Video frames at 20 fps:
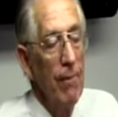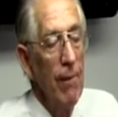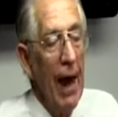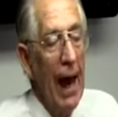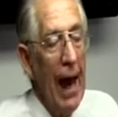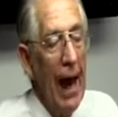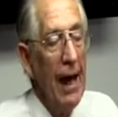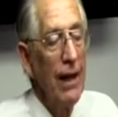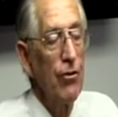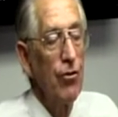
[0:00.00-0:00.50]

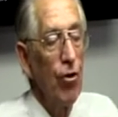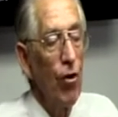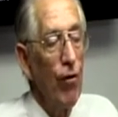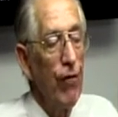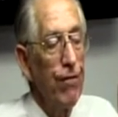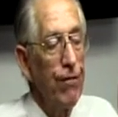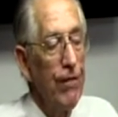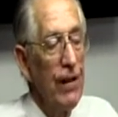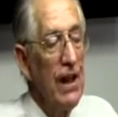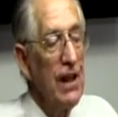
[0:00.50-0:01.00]
at
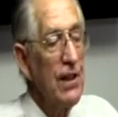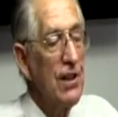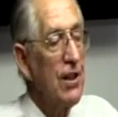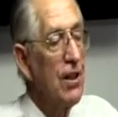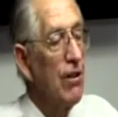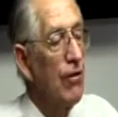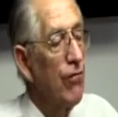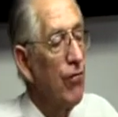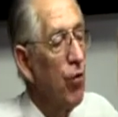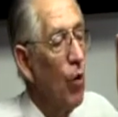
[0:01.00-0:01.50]
your Feast
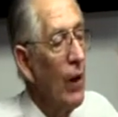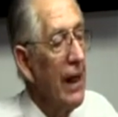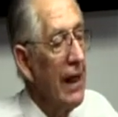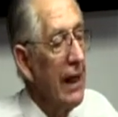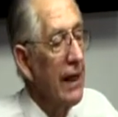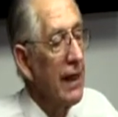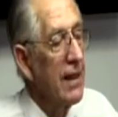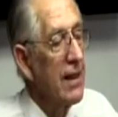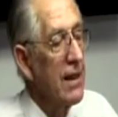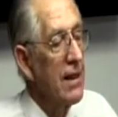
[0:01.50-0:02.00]
of
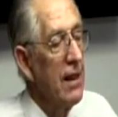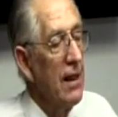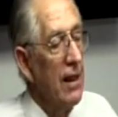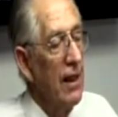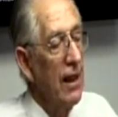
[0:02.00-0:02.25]
Weeks.